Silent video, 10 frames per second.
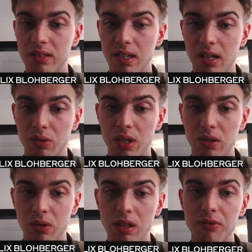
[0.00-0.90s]
He cannot take
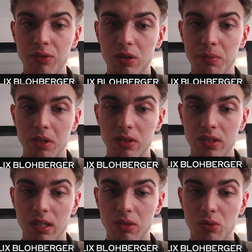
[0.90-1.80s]
on e4 because
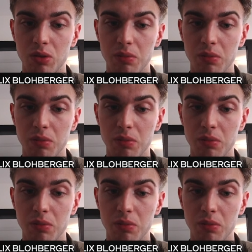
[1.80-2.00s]
then the rook on